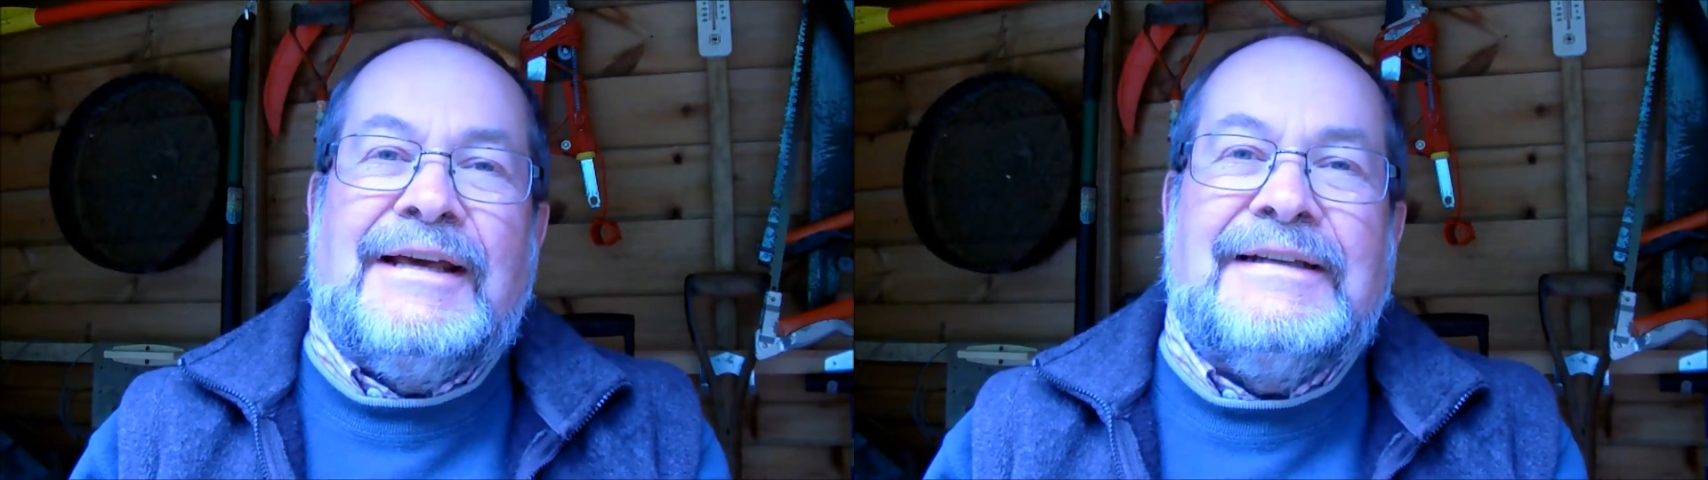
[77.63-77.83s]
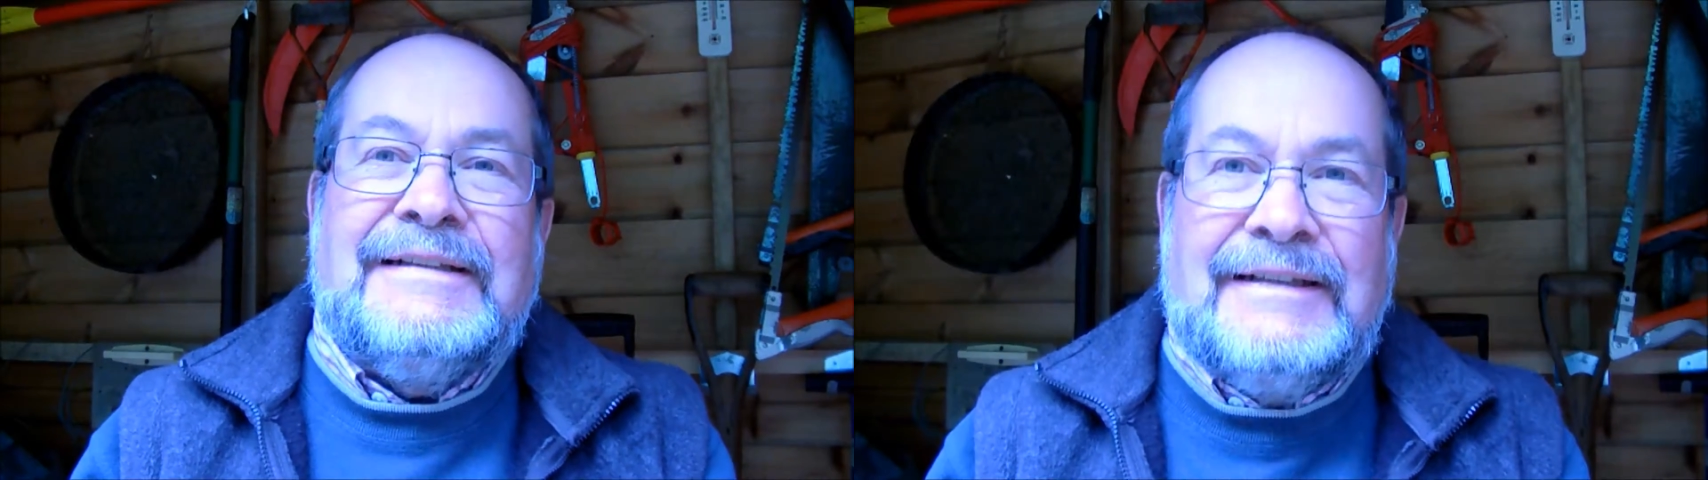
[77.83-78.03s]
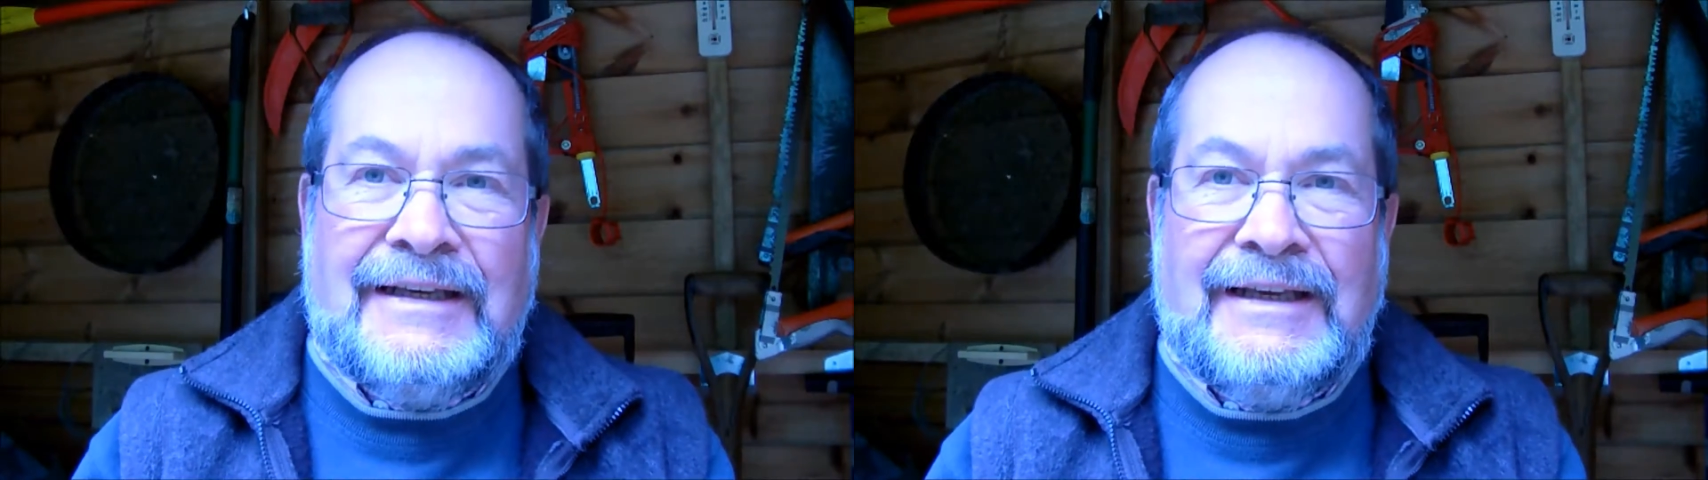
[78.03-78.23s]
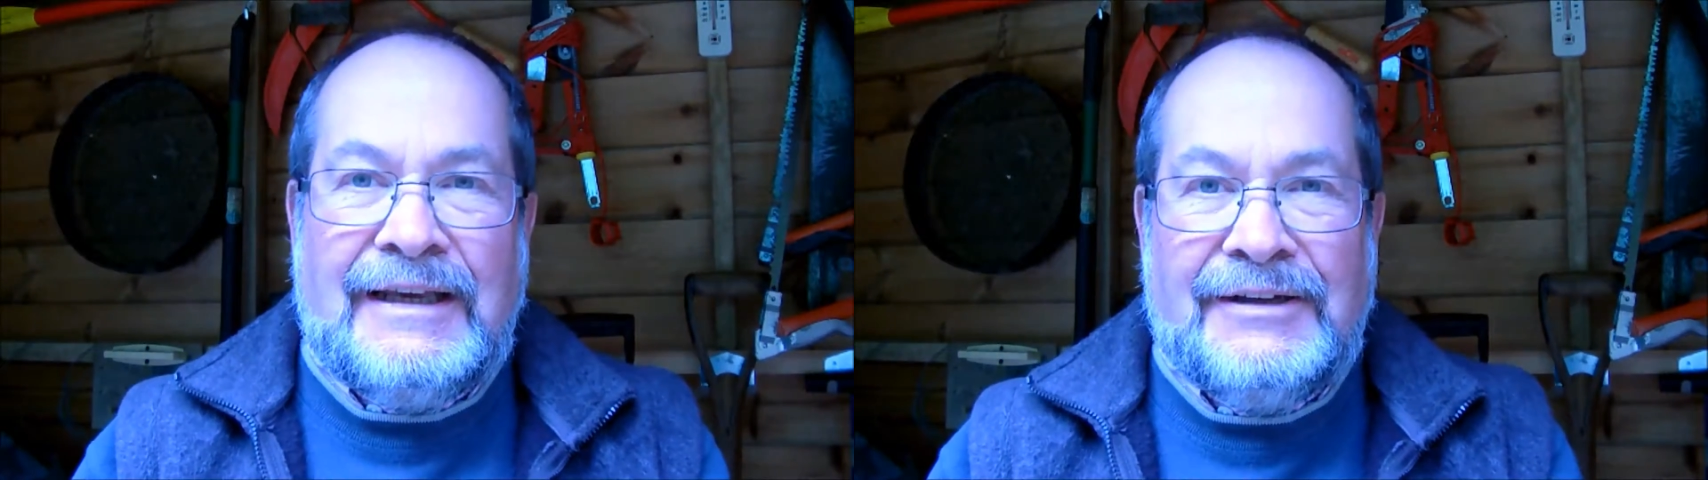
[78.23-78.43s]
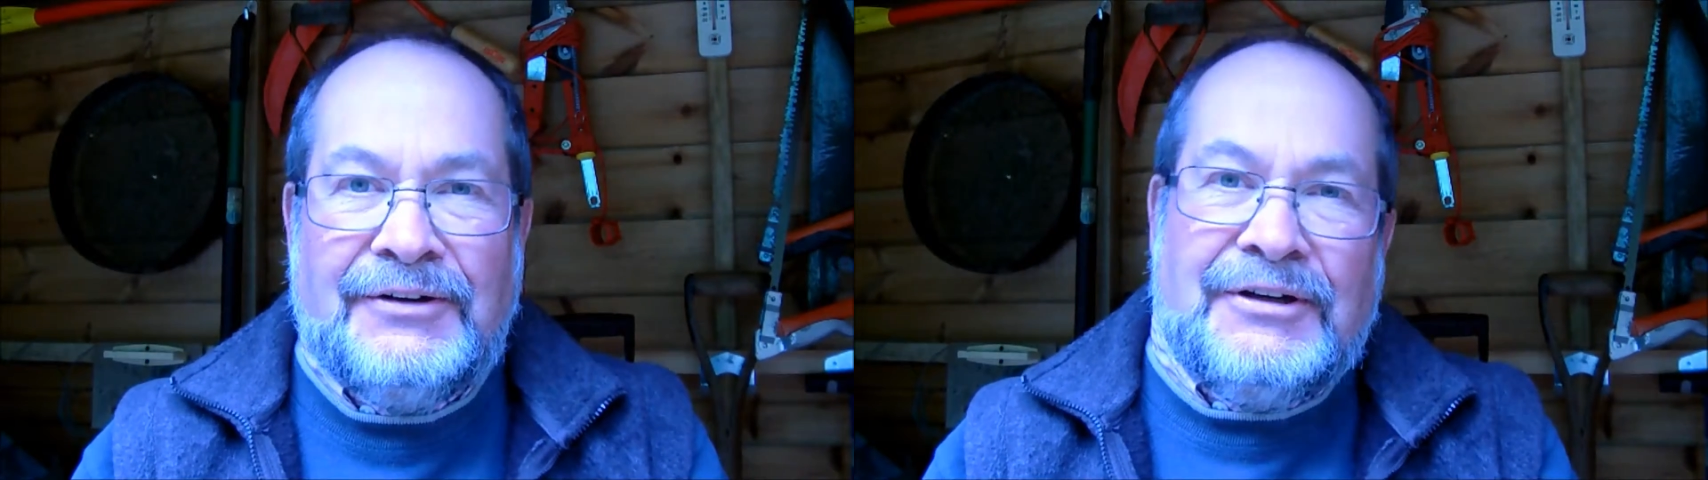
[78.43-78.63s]
and
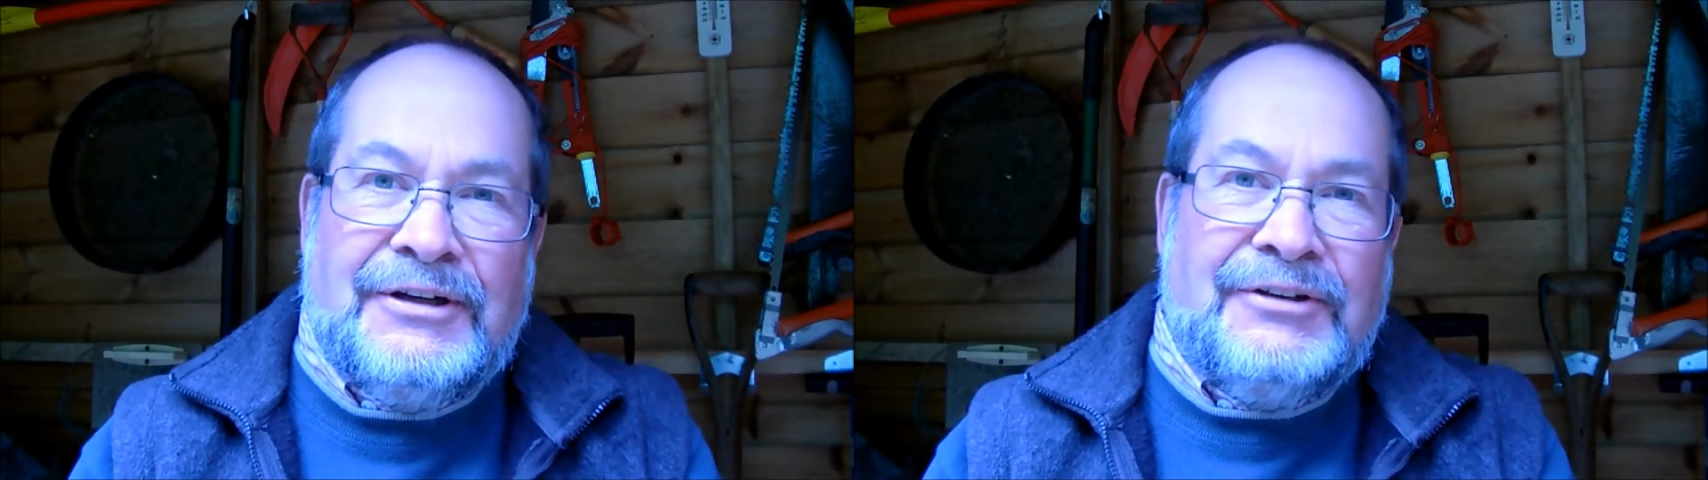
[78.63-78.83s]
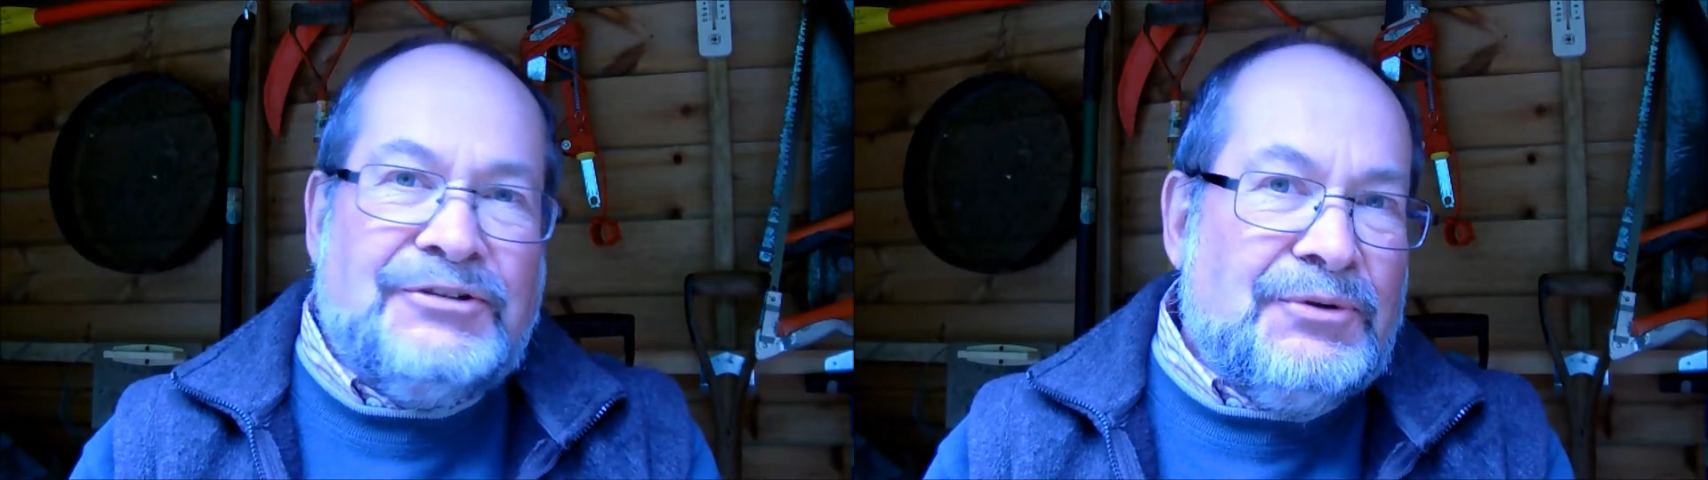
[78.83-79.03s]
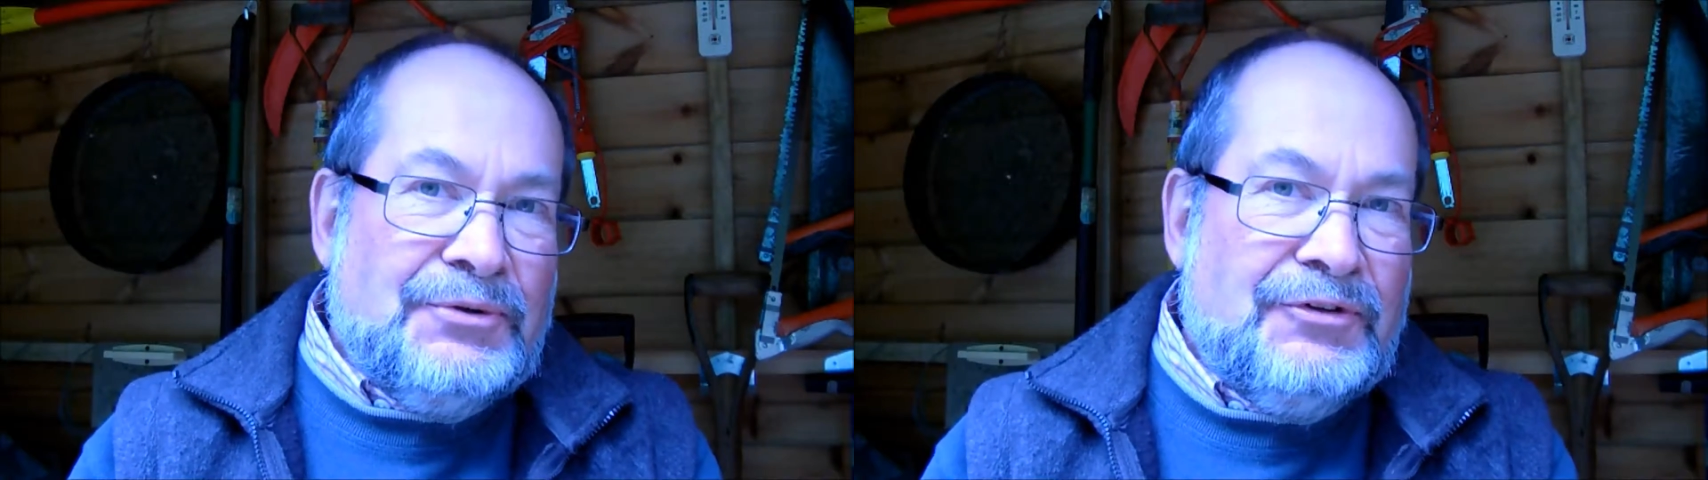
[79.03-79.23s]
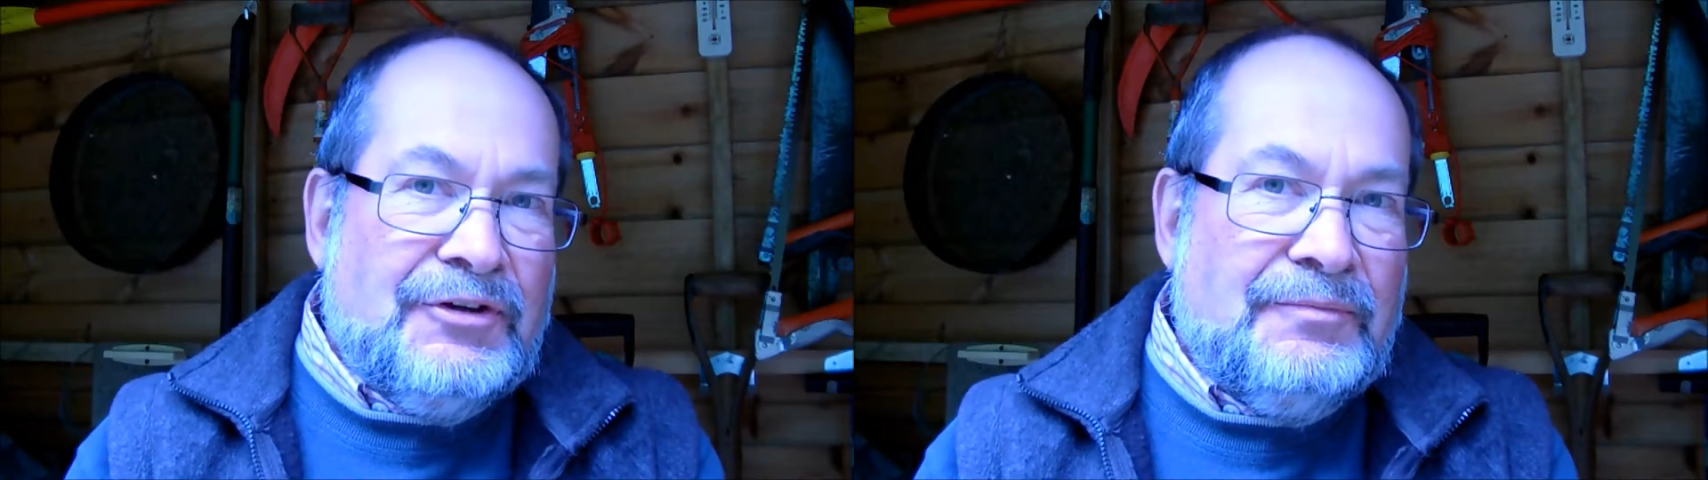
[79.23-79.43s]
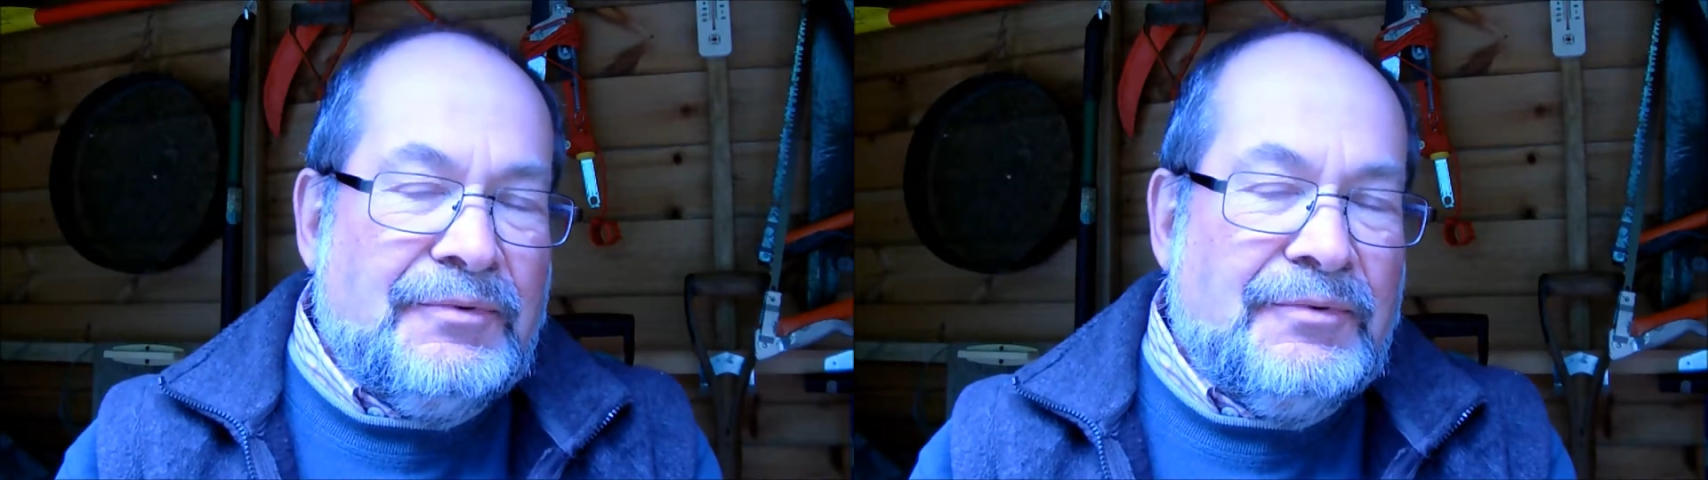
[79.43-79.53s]
he not only taught it,